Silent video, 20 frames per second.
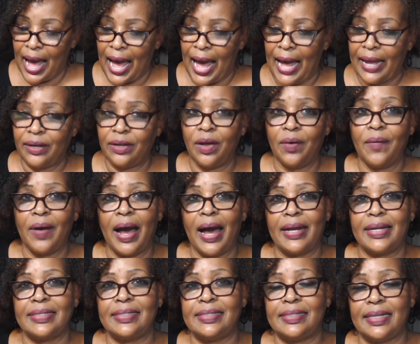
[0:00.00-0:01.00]
I know
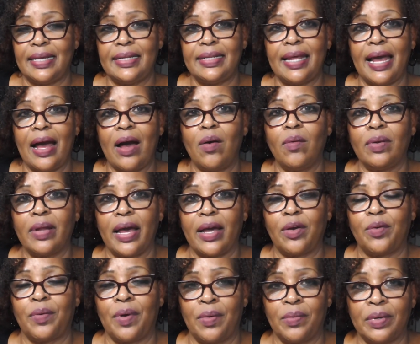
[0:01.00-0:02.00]
how to sit down
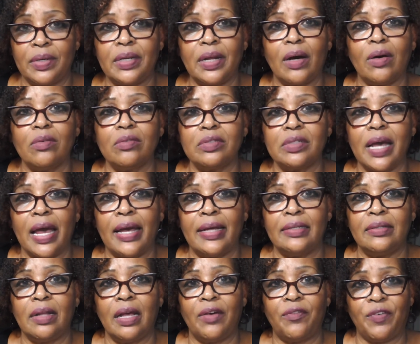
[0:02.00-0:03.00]
like grown adults.
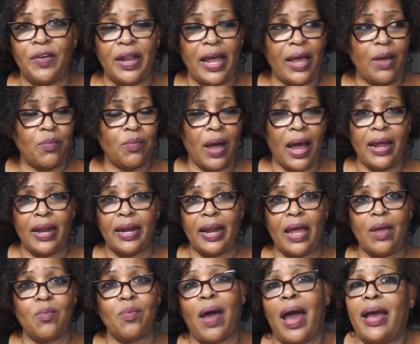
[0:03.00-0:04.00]
And if it ain't right, it
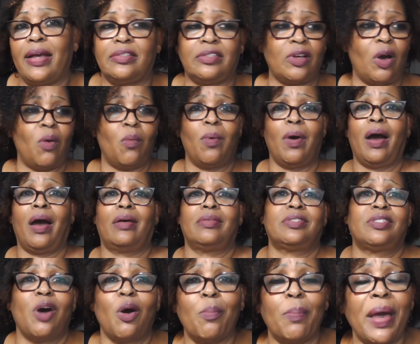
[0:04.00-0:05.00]
ain't right. So
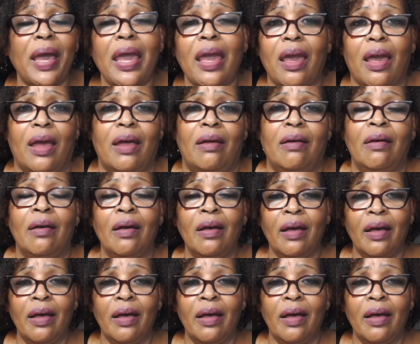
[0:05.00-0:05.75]
what? So be it.